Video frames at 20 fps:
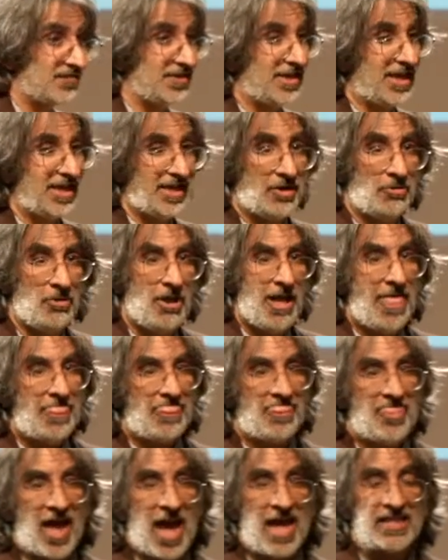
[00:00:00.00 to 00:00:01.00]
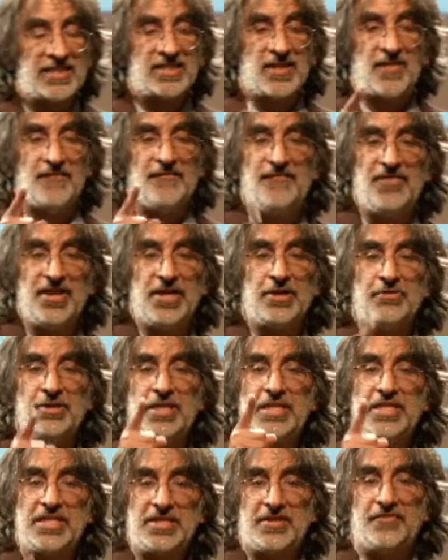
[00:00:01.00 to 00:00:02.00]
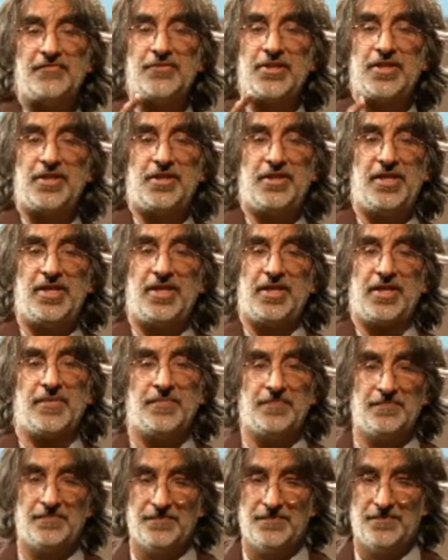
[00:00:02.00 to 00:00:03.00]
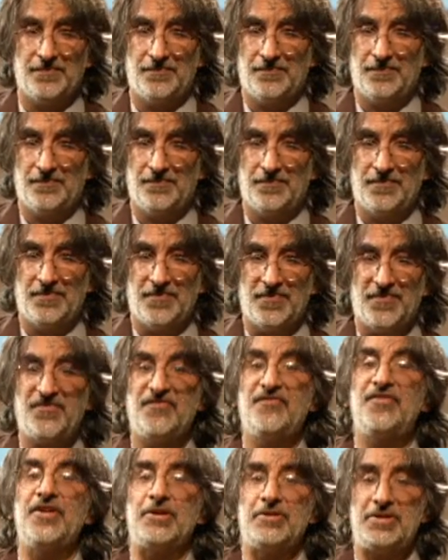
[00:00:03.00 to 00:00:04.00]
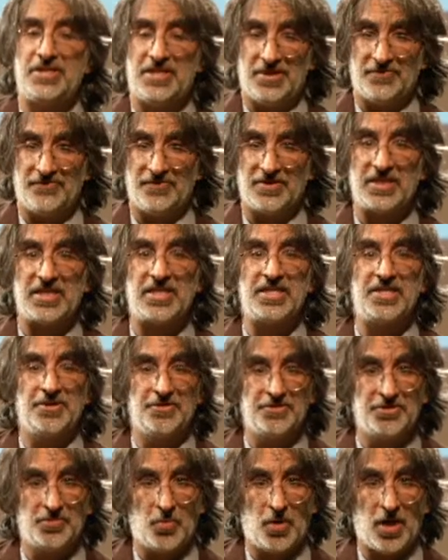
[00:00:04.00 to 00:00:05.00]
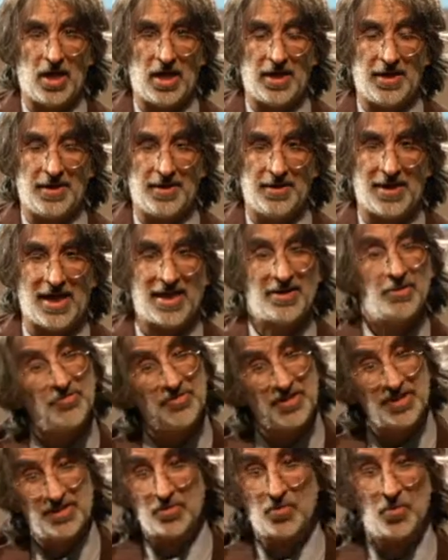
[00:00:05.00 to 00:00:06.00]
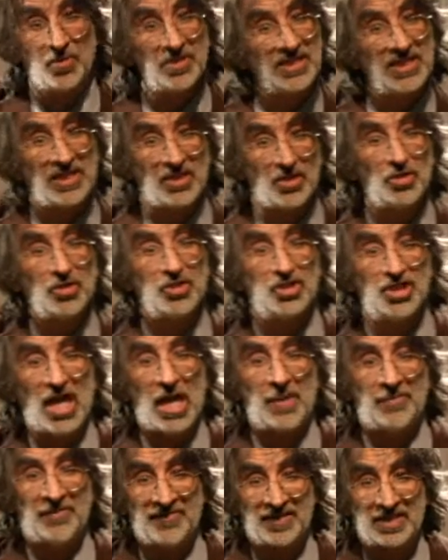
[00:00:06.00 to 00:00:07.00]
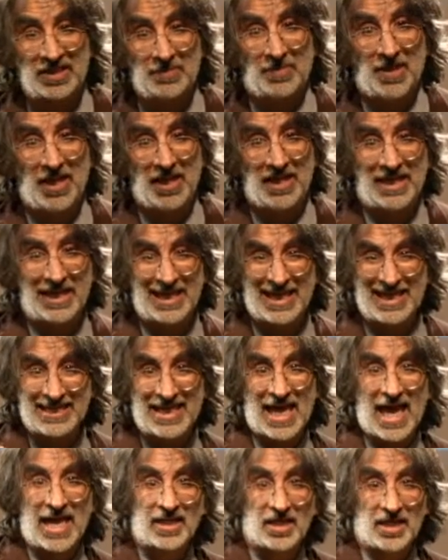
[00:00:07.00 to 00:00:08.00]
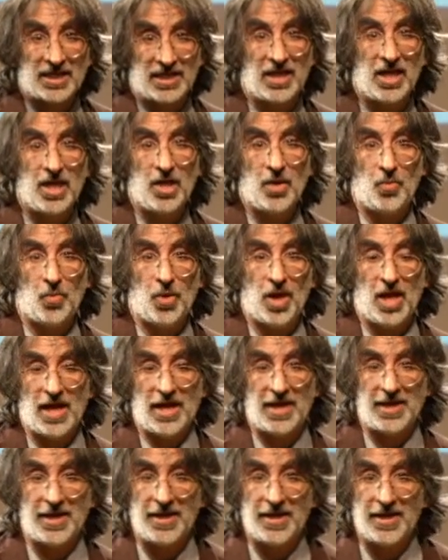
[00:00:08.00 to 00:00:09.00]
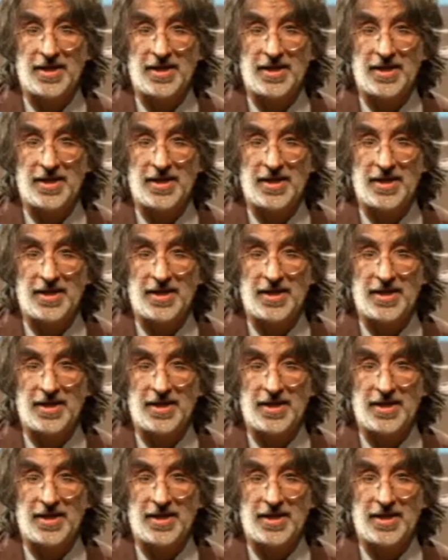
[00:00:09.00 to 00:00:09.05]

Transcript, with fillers: Valeo, that's a very different thing very different, and here's why. I don't think the court did a good job of explaining exactly why.